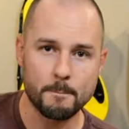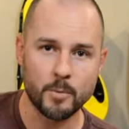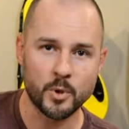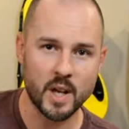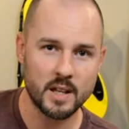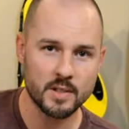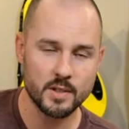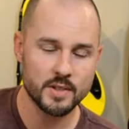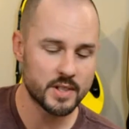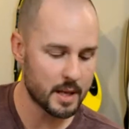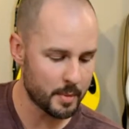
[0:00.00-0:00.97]
Okay, so
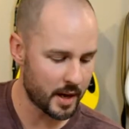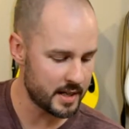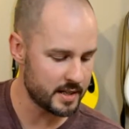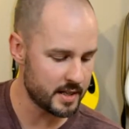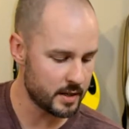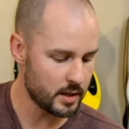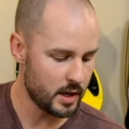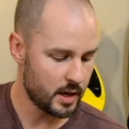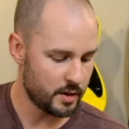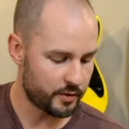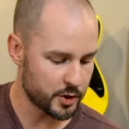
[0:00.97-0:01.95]
the same idea,
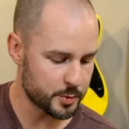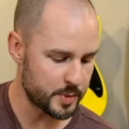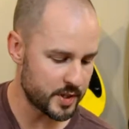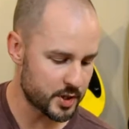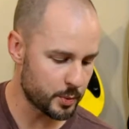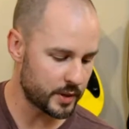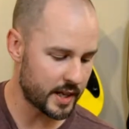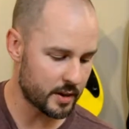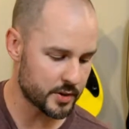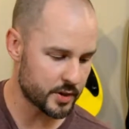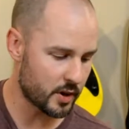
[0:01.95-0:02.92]
first position will
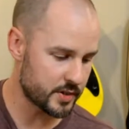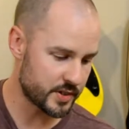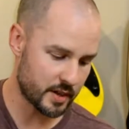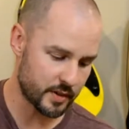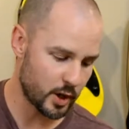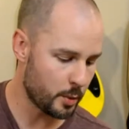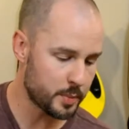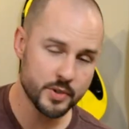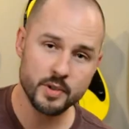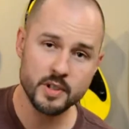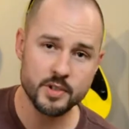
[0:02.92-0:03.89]
now start, instead of the open
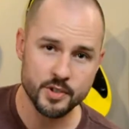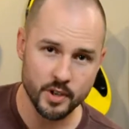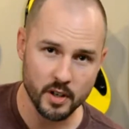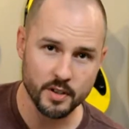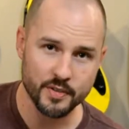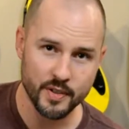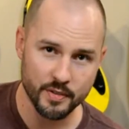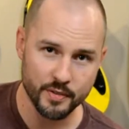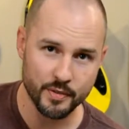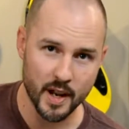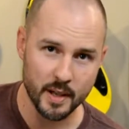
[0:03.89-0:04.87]
strings, we'll start on the
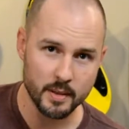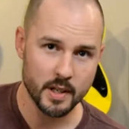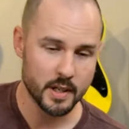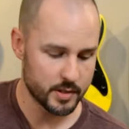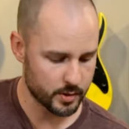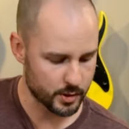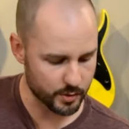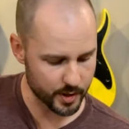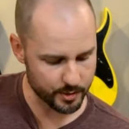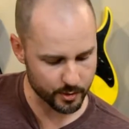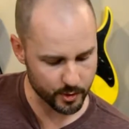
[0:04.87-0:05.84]
5th fret. So let's
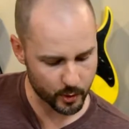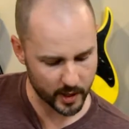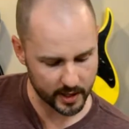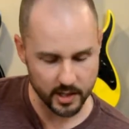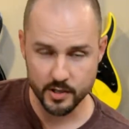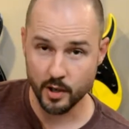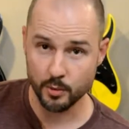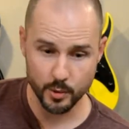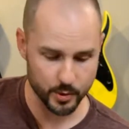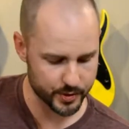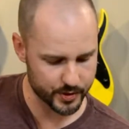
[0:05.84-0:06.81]
run through real quick. Here's our
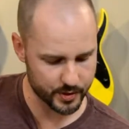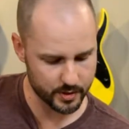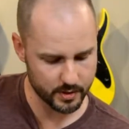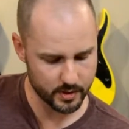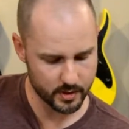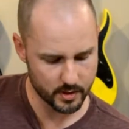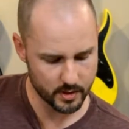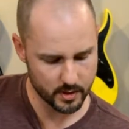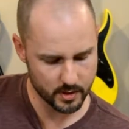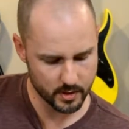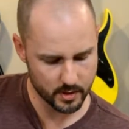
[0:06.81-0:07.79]
rules.
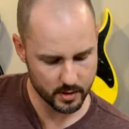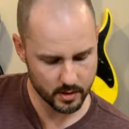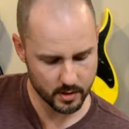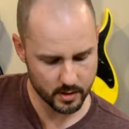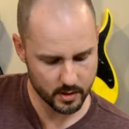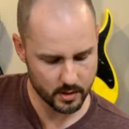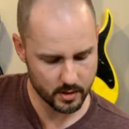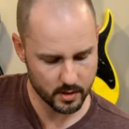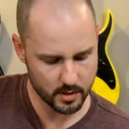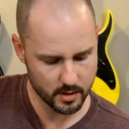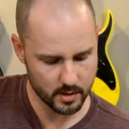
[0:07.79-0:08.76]

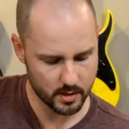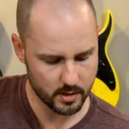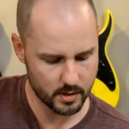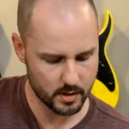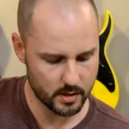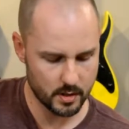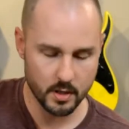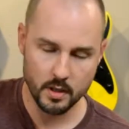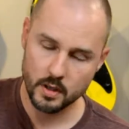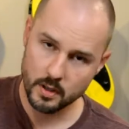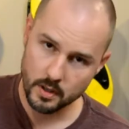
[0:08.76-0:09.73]

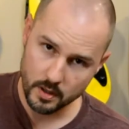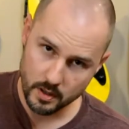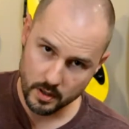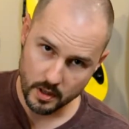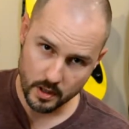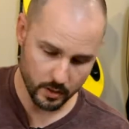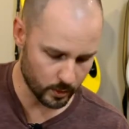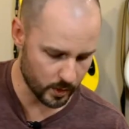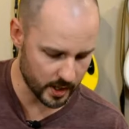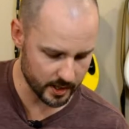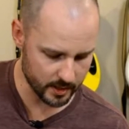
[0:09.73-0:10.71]

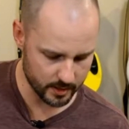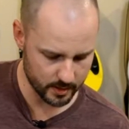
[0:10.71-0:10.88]
1,